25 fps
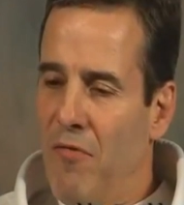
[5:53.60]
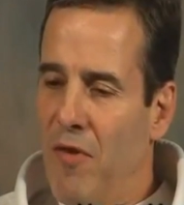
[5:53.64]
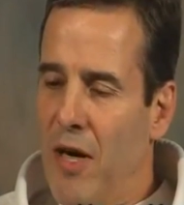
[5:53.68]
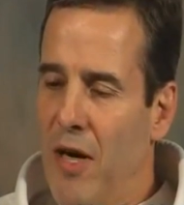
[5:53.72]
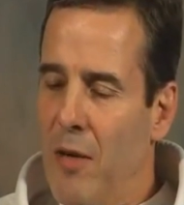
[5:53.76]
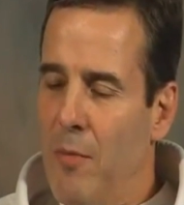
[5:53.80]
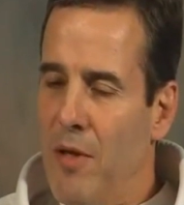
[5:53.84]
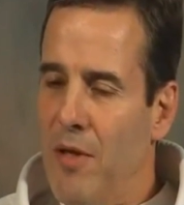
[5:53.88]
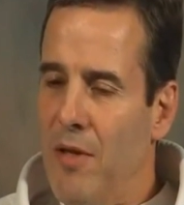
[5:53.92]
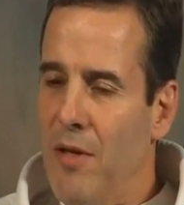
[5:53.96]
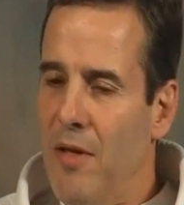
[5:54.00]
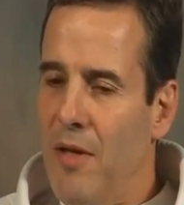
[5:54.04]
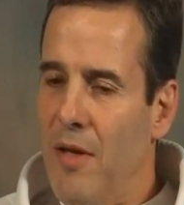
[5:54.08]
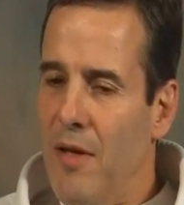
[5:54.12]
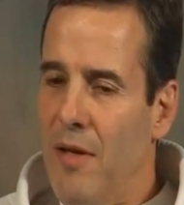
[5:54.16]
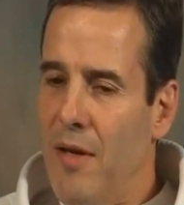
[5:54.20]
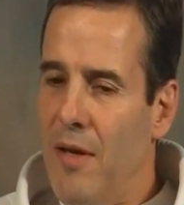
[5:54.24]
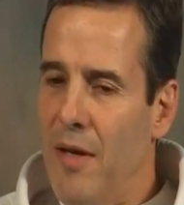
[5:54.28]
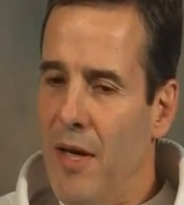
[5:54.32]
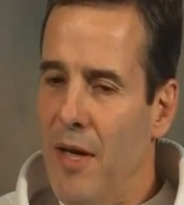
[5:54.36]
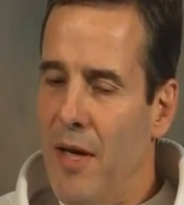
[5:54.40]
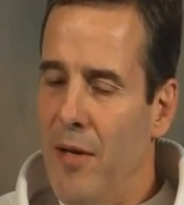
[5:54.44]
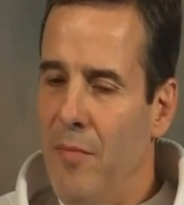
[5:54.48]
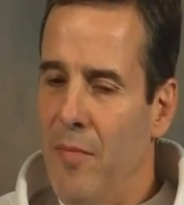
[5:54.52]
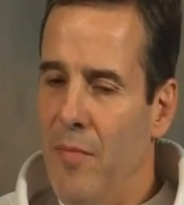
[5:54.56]
environment at the
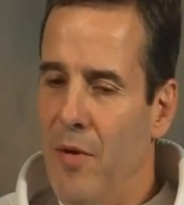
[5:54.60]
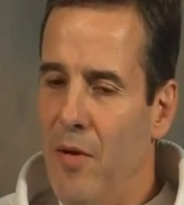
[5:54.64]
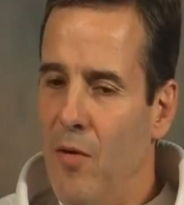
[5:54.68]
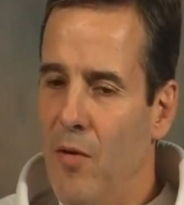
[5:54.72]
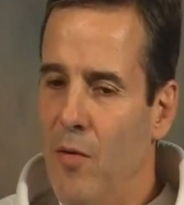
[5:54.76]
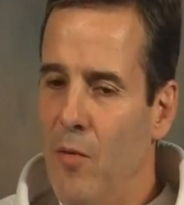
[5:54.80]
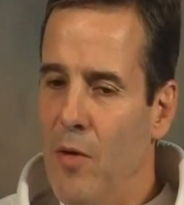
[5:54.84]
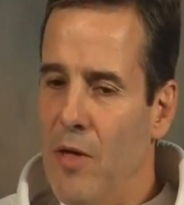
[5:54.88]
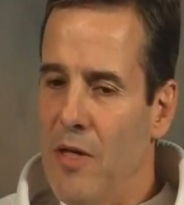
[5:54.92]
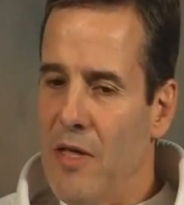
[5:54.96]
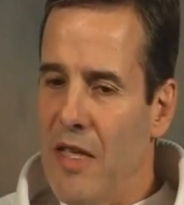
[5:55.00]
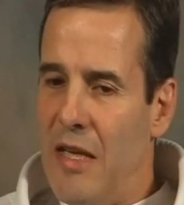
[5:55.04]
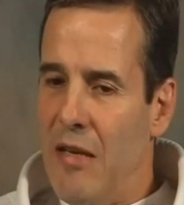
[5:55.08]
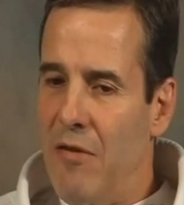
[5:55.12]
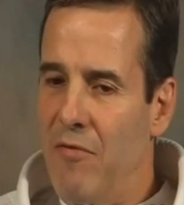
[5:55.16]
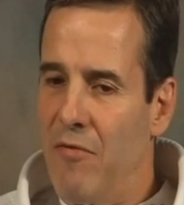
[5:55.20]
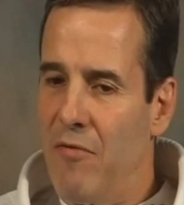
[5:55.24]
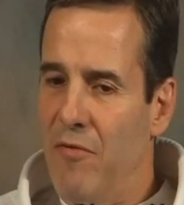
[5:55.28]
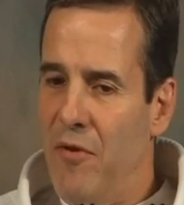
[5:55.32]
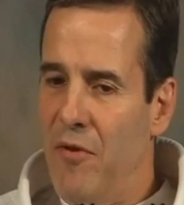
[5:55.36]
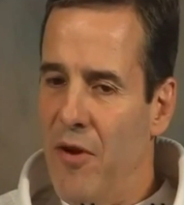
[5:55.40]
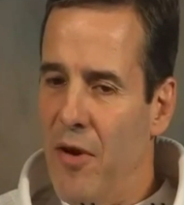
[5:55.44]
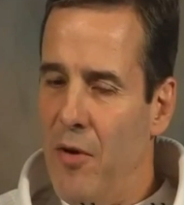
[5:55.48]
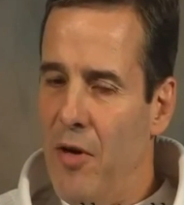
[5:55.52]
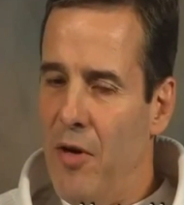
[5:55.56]
time was a
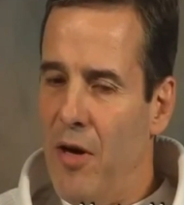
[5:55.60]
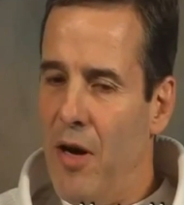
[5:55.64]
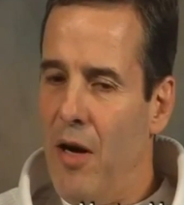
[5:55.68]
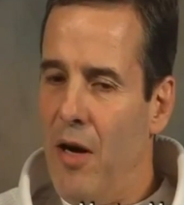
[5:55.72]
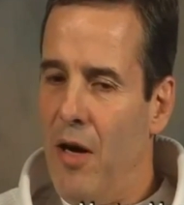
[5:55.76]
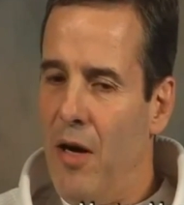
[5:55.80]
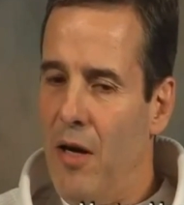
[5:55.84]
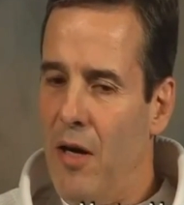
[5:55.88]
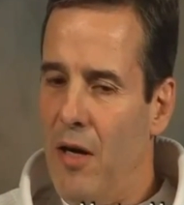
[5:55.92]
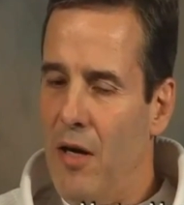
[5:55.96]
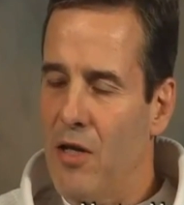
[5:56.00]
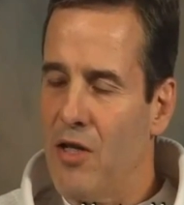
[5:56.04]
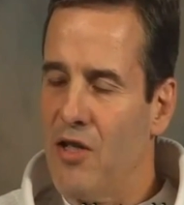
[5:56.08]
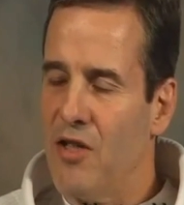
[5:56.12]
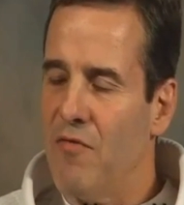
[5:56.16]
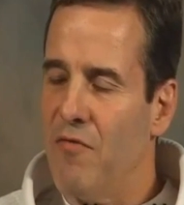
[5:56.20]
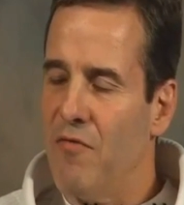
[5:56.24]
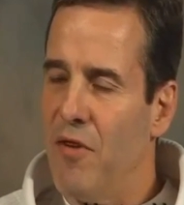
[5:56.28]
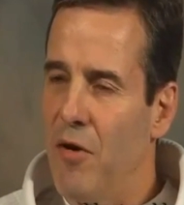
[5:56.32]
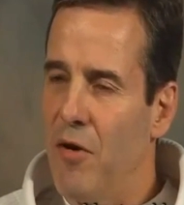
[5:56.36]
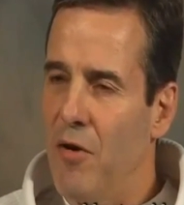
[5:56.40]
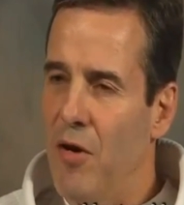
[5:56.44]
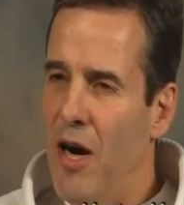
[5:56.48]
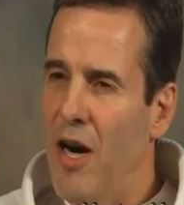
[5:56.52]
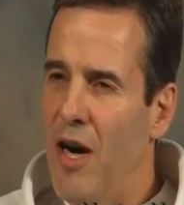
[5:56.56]
very harsh,
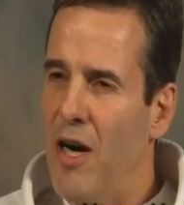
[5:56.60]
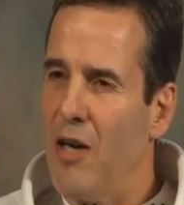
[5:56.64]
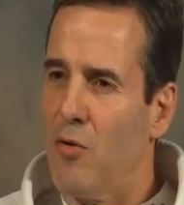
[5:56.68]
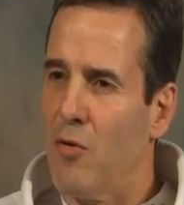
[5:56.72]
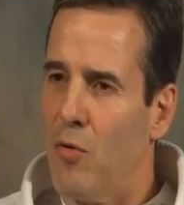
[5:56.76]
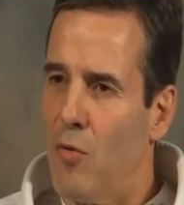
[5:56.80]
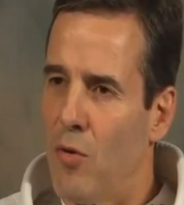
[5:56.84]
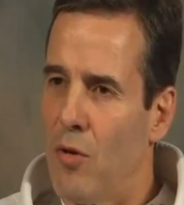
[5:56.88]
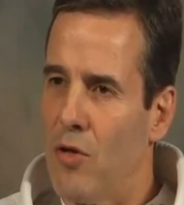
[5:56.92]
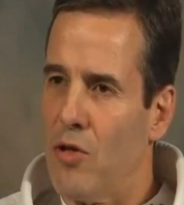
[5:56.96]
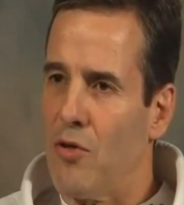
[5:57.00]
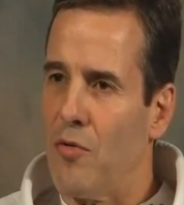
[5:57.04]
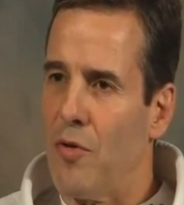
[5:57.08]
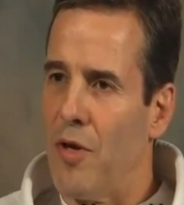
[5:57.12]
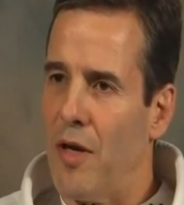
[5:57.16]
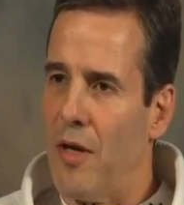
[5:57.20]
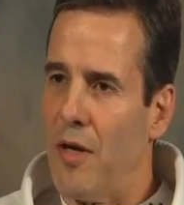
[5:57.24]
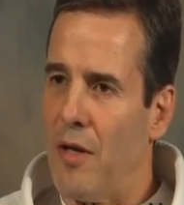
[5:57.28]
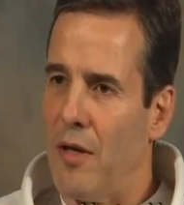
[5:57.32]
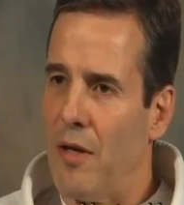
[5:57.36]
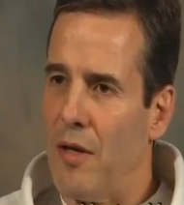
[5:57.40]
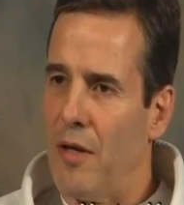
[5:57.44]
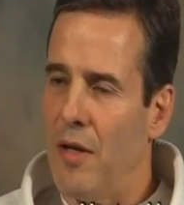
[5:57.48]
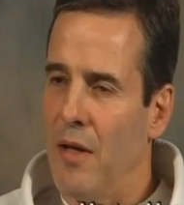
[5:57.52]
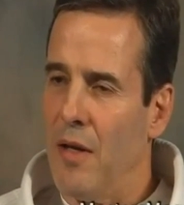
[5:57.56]
very hardcore
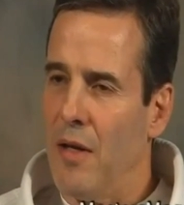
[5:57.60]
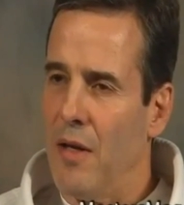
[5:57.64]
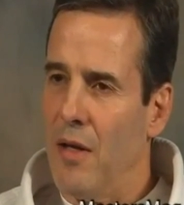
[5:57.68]
training.